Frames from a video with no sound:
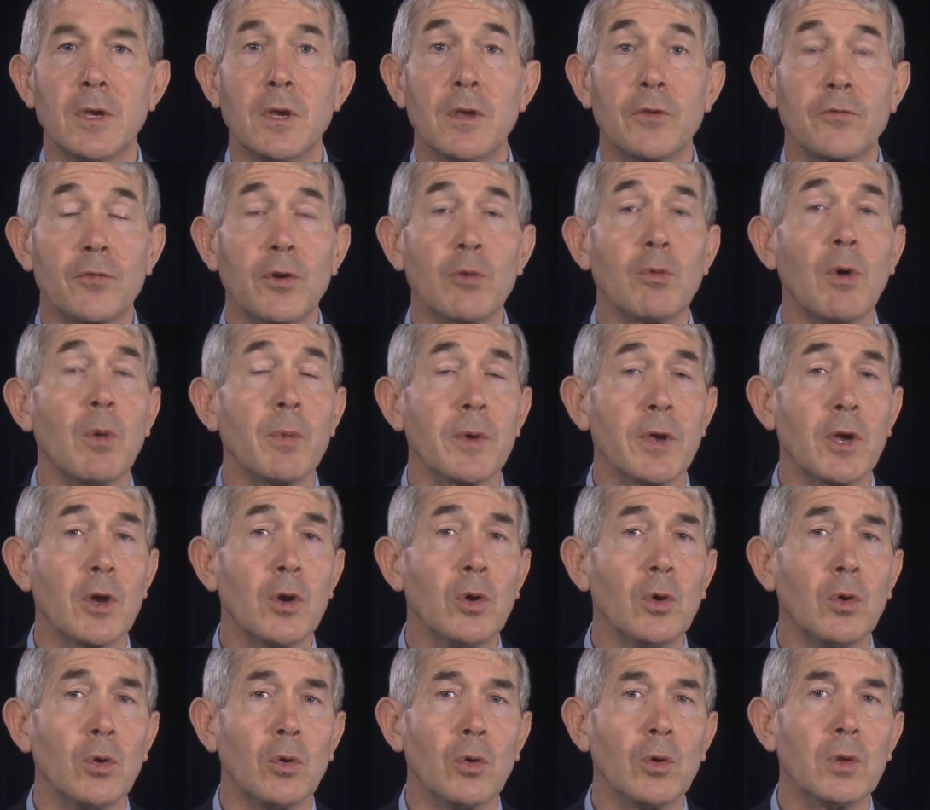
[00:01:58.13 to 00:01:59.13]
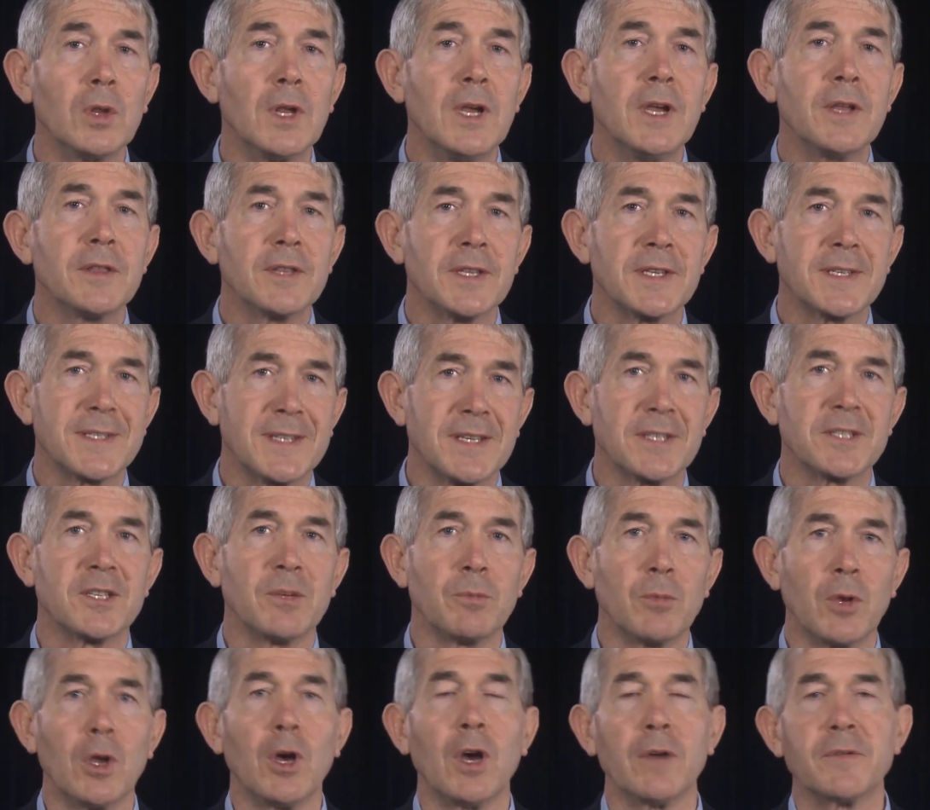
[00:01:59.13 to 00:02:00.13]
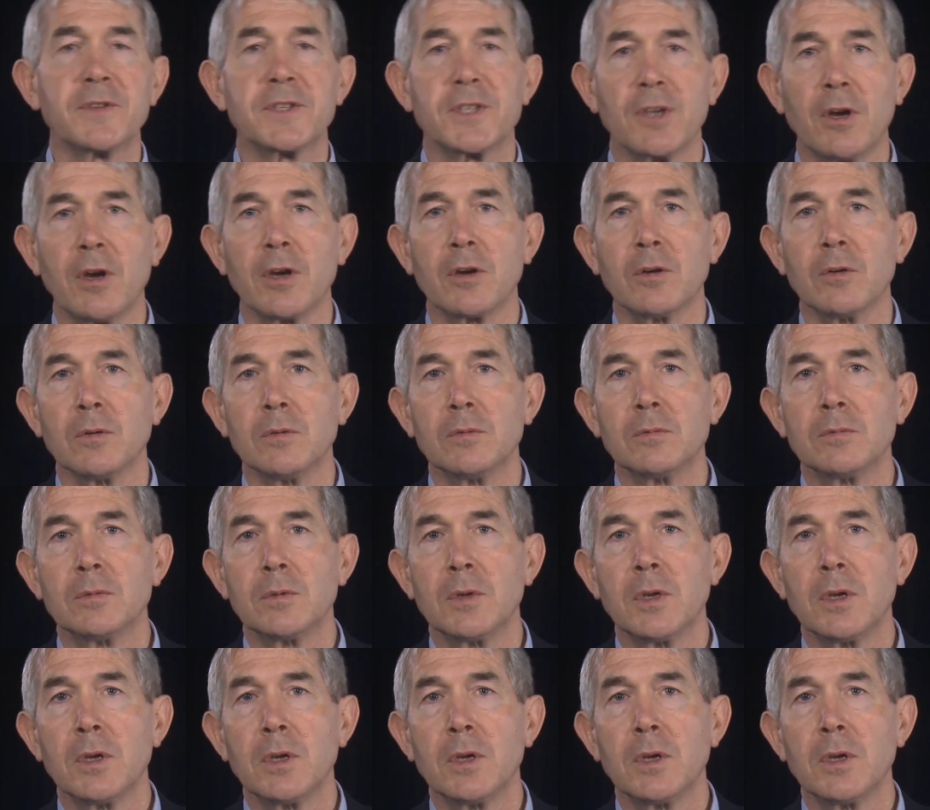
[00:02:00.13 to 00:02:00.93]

through what we call the system life cycle.